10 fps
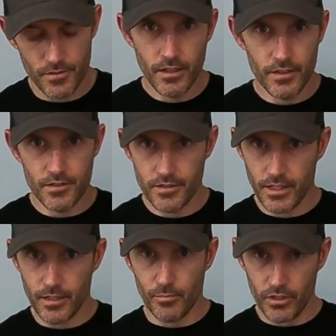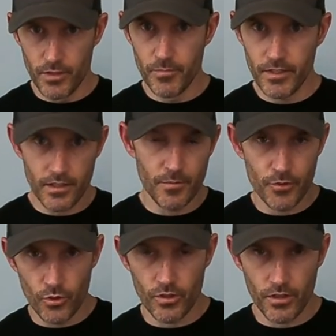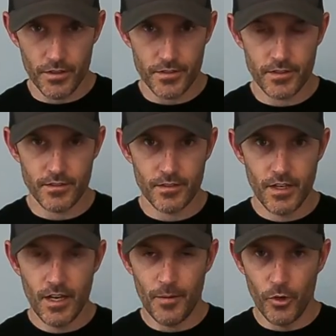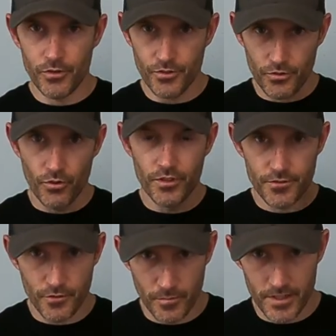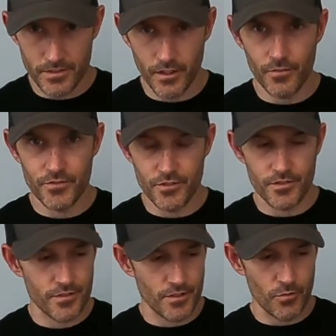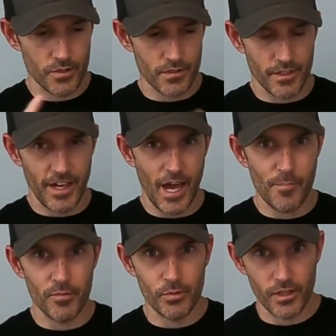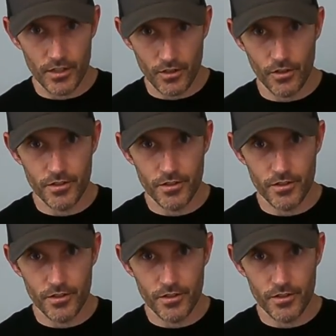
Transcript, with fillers: Now you just have to believe me that I'm doing all this because I'm also doing this for myself just to see what's gonna happen plugging all